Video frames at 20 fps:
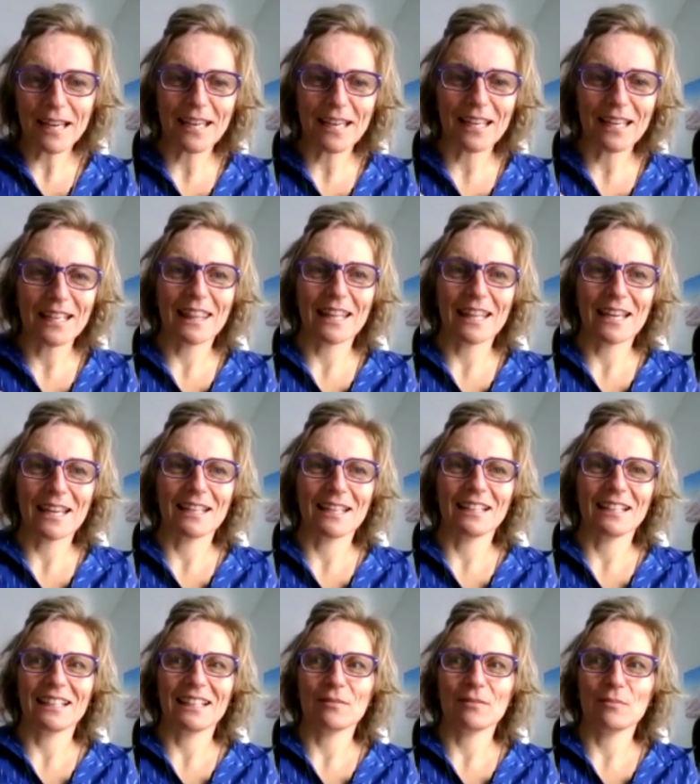I just love
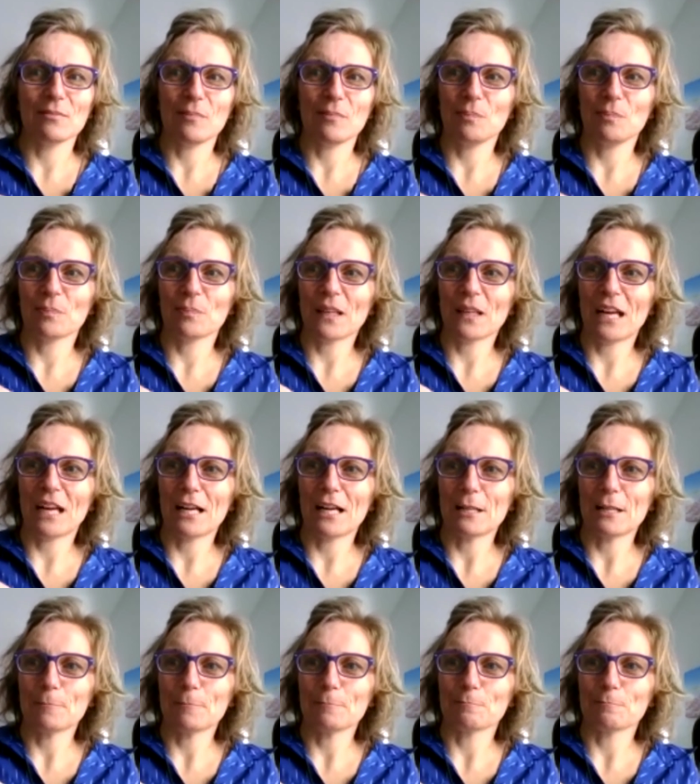that that
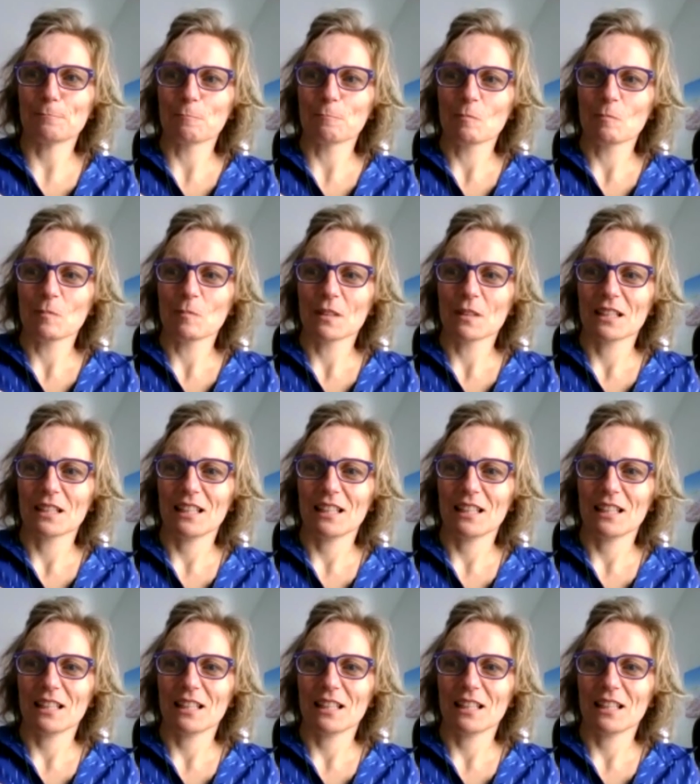um,
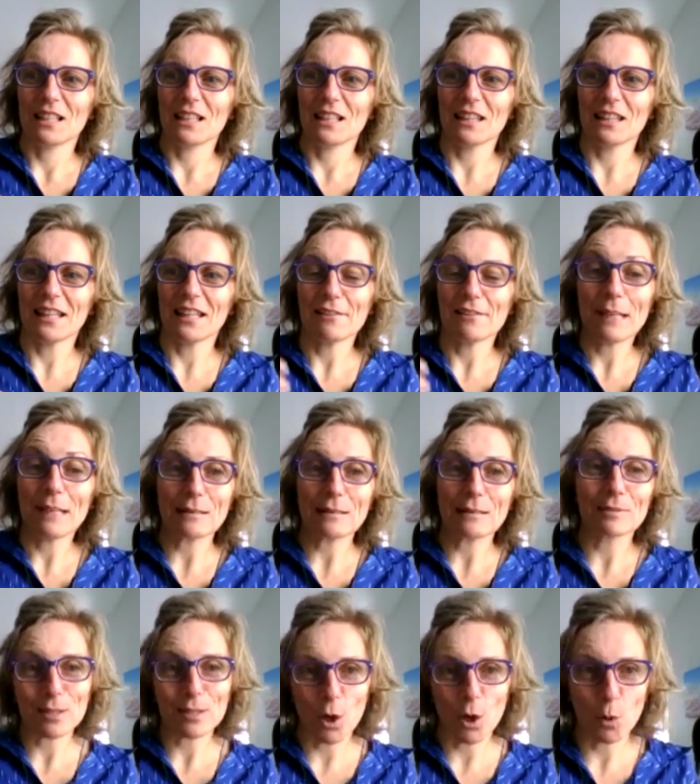that I've been
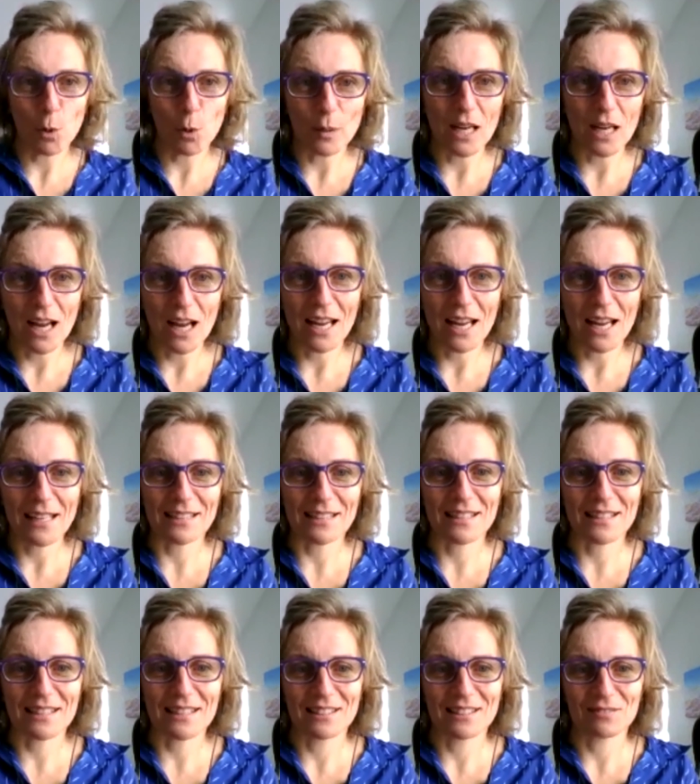able to open
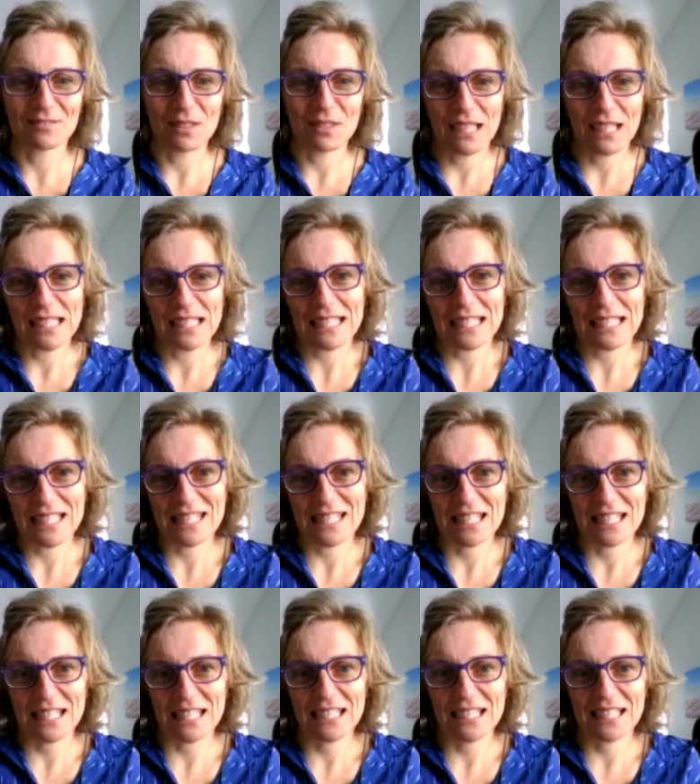eyes, right,
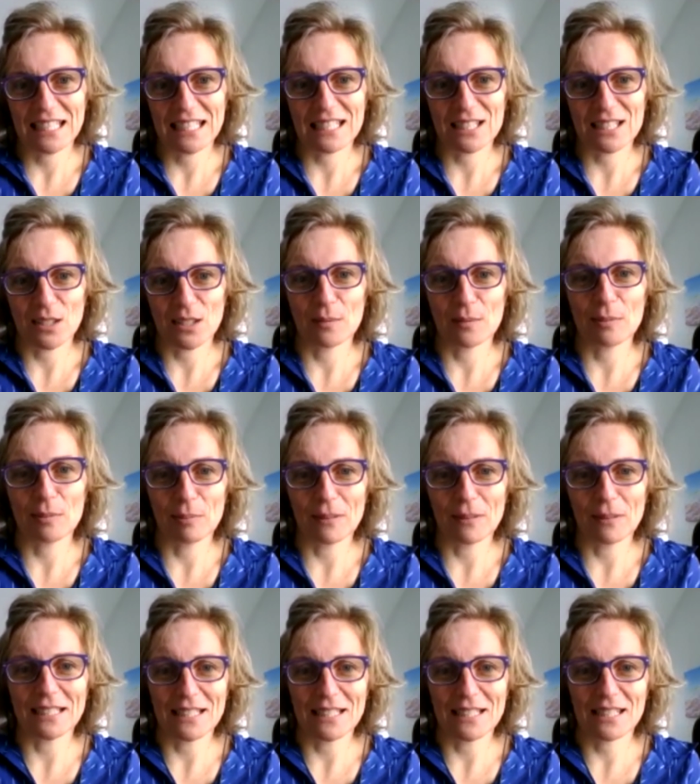to see so that
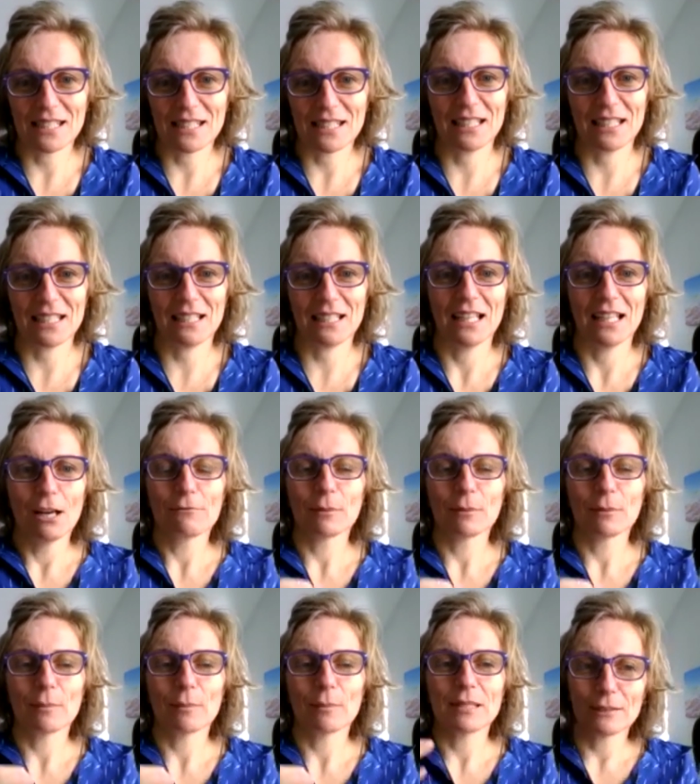people can
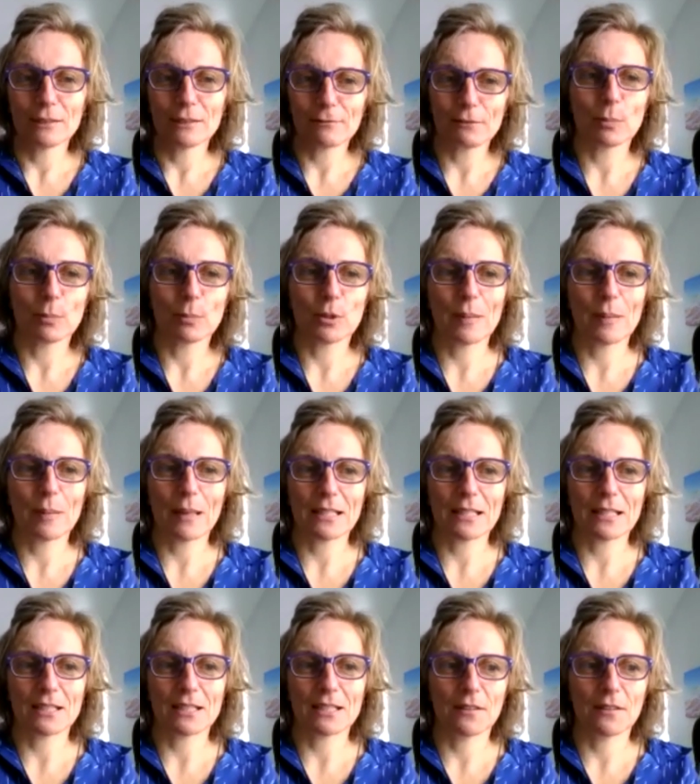see from a different
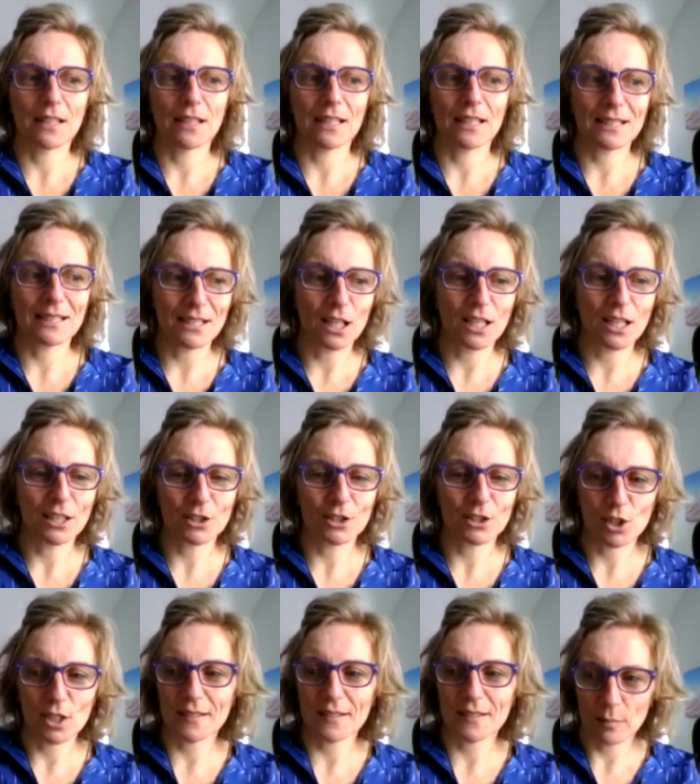perspective that it's
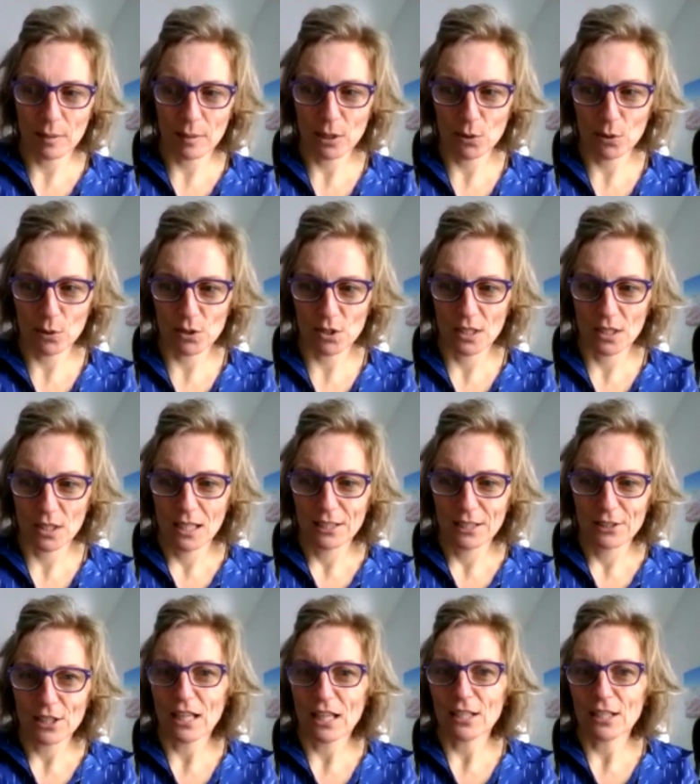not just
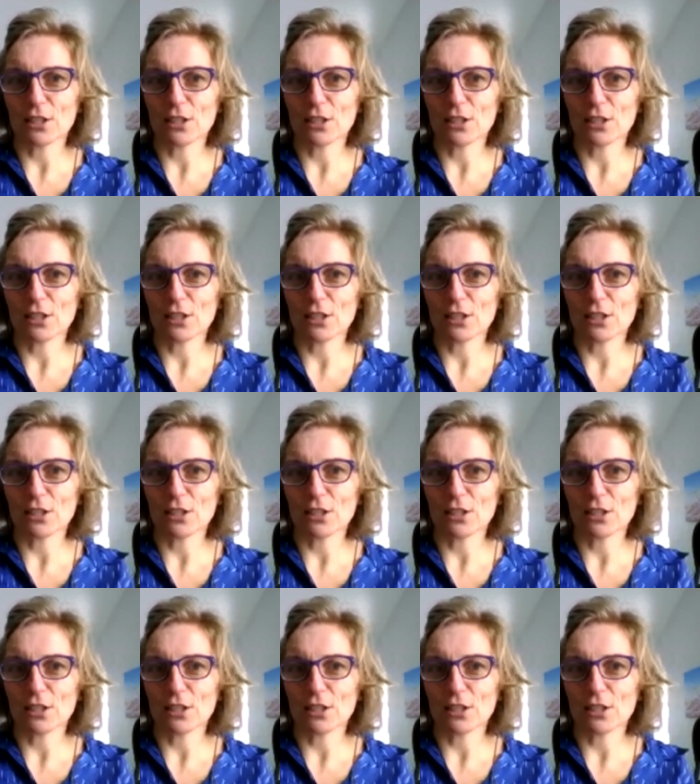about